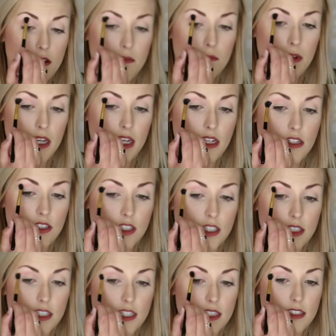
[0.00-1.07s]
making
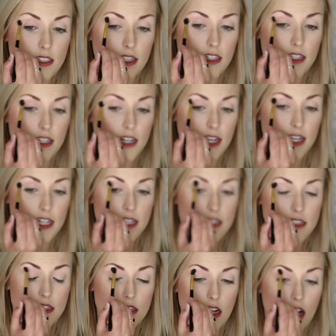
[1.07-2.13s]
sure that it's got a nice,
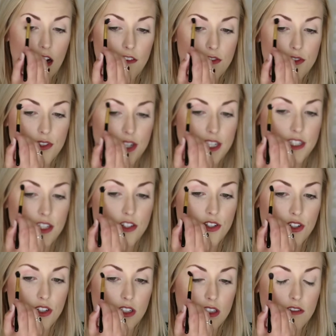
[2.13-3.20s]
soft
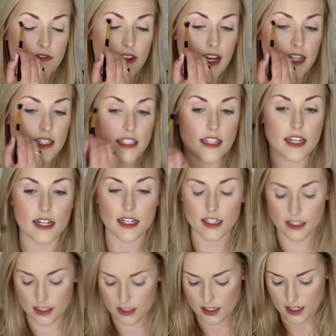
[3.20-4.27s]
transitional effect there.